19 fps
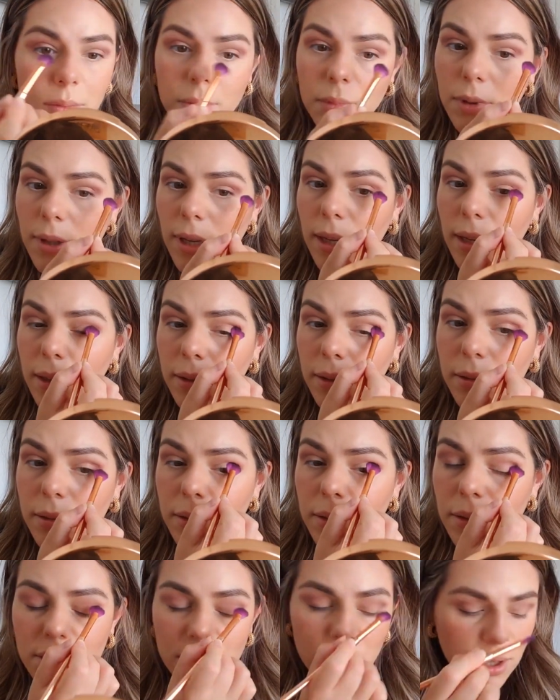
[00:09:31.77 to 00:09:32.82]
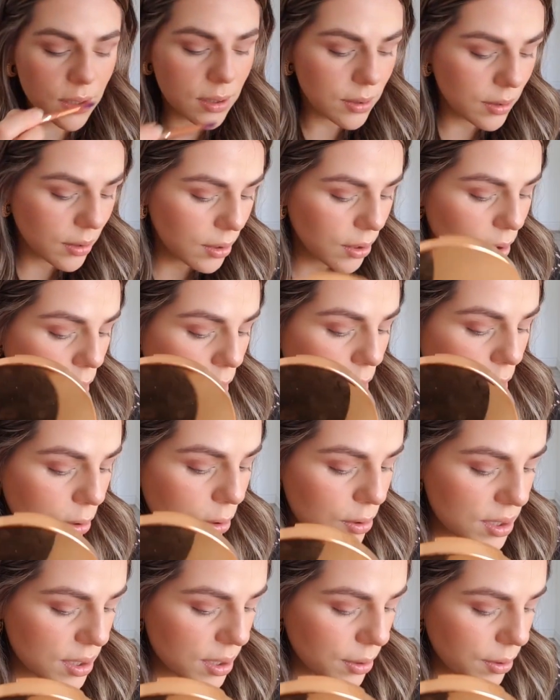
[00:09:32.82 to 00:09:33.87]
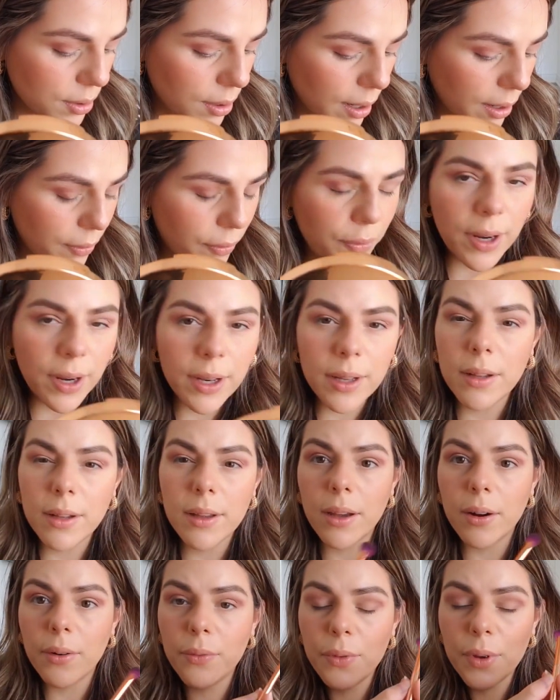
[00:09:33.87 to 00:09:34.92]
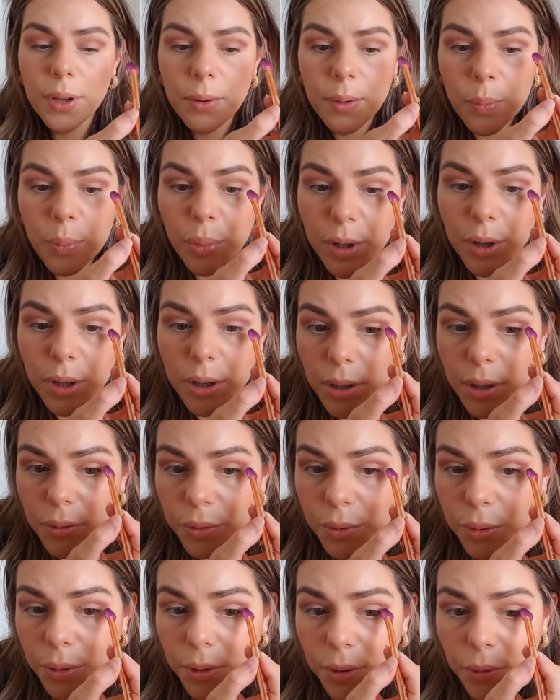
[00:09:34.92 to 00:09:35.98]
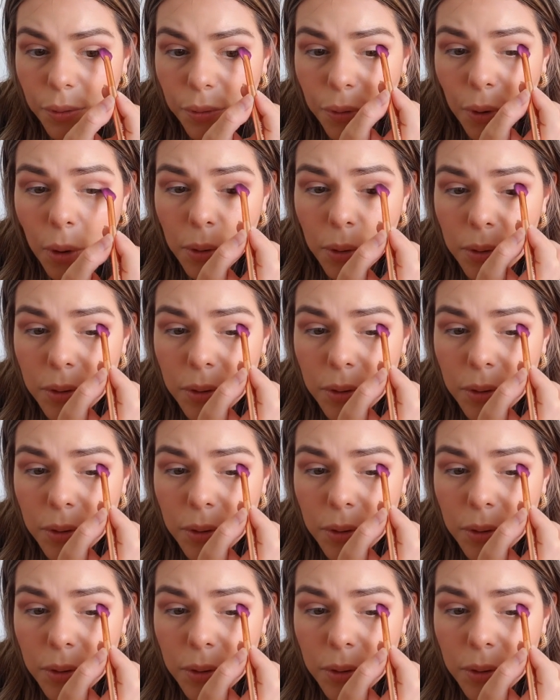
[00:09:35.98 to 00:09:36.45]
Like these colors are, I find that they are very pretty for the fall.